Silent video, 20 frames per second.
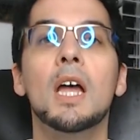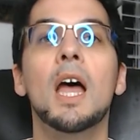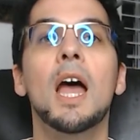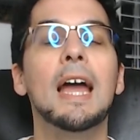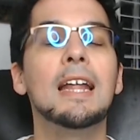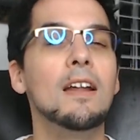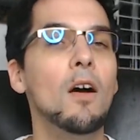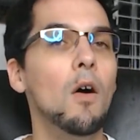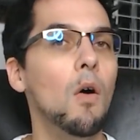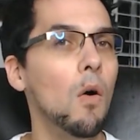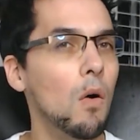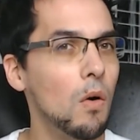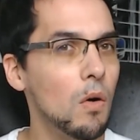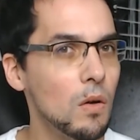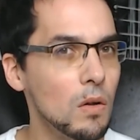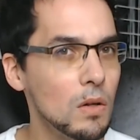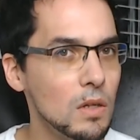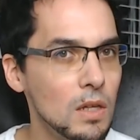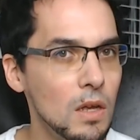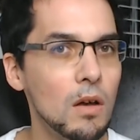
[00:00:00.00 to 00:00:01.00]
and
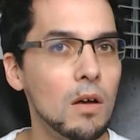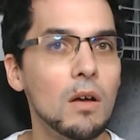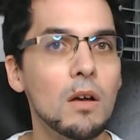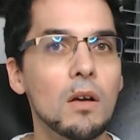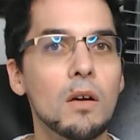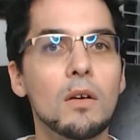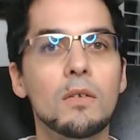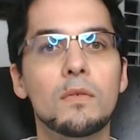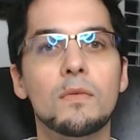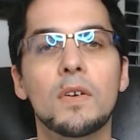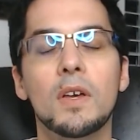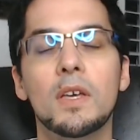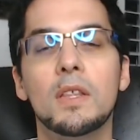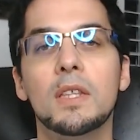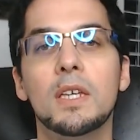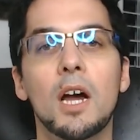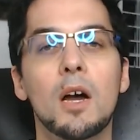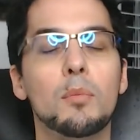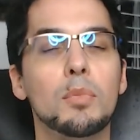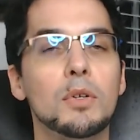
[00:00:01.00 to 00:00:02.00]
all of
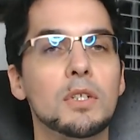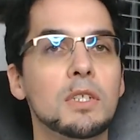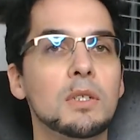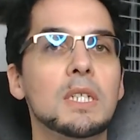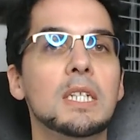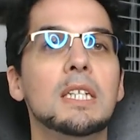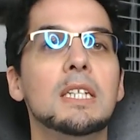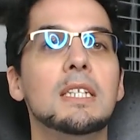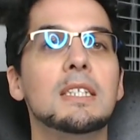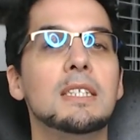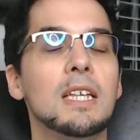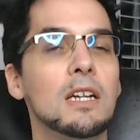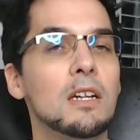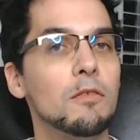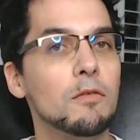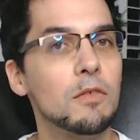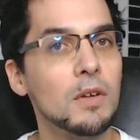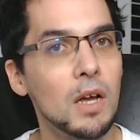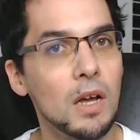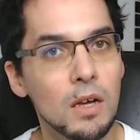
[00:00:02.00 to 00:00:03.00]
the opportunities that
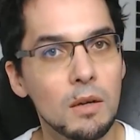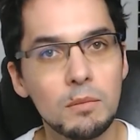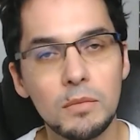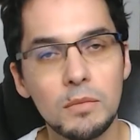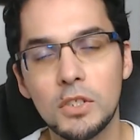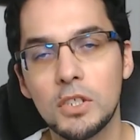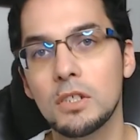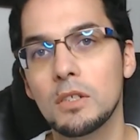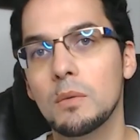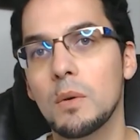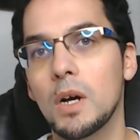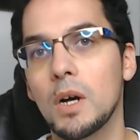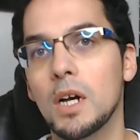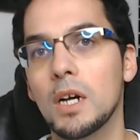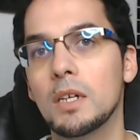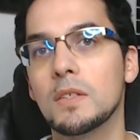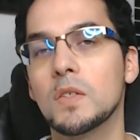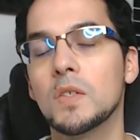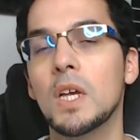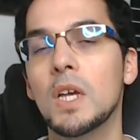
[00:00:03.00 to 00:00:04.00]
have come to
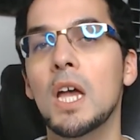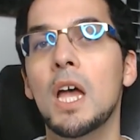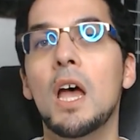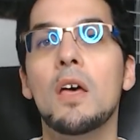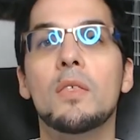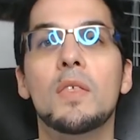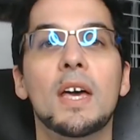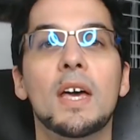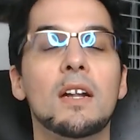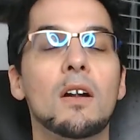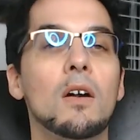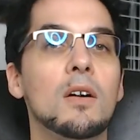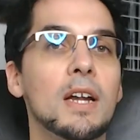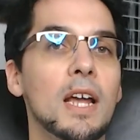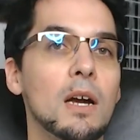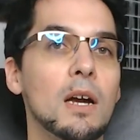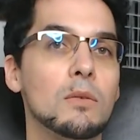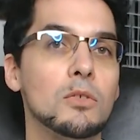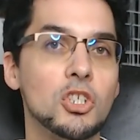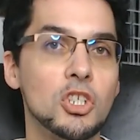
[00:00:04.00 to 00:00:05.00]
us that are
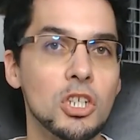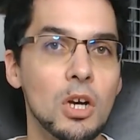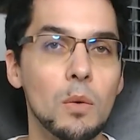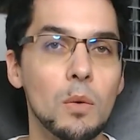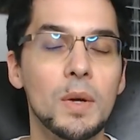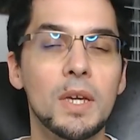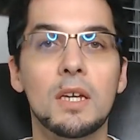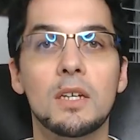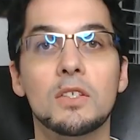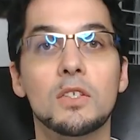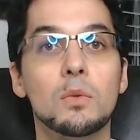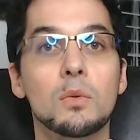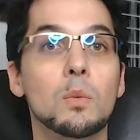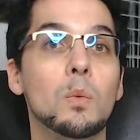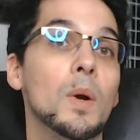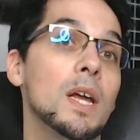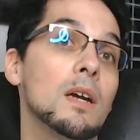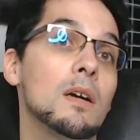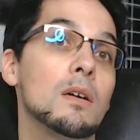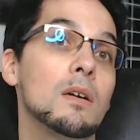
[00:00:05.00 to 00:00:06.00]
now showing us
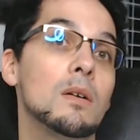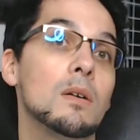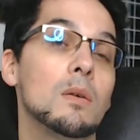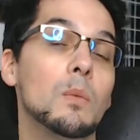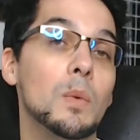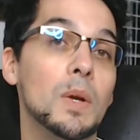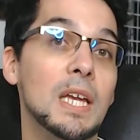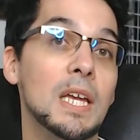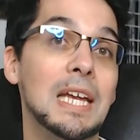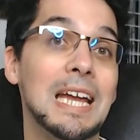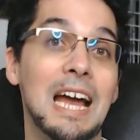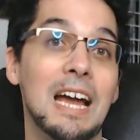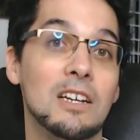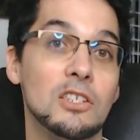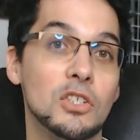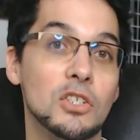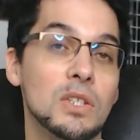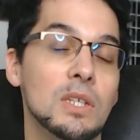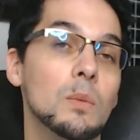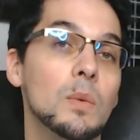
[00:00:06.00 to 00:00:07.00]
where we
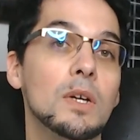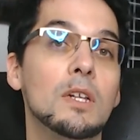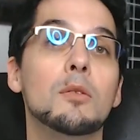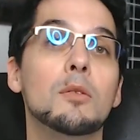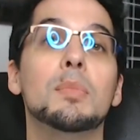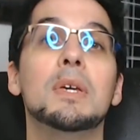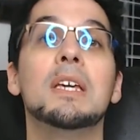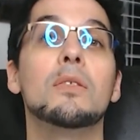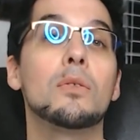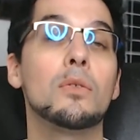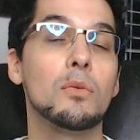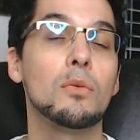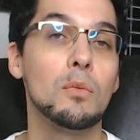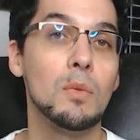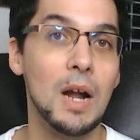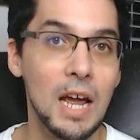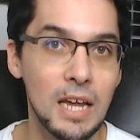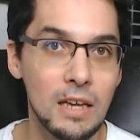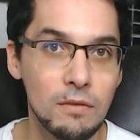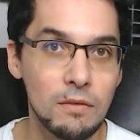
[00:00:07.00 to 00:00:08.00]
actually will be
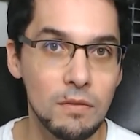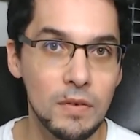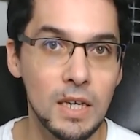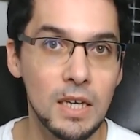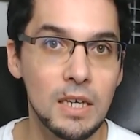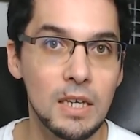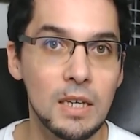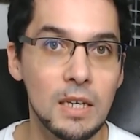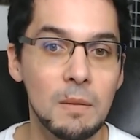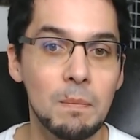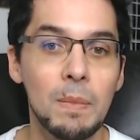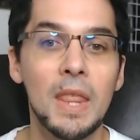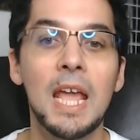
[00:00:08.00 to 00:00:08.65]
thriving